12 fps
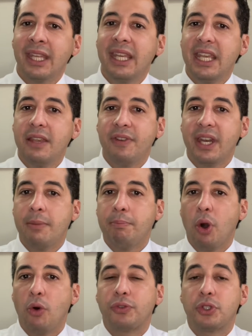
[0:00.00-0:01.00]
Even in
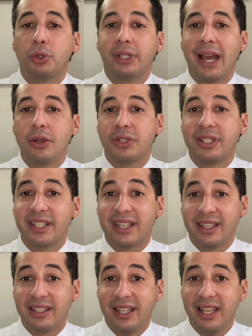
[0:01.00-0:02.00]
both
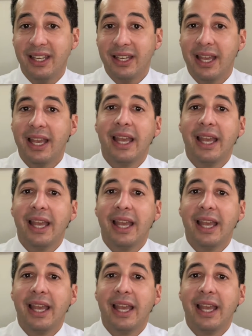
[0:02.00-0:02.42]
2016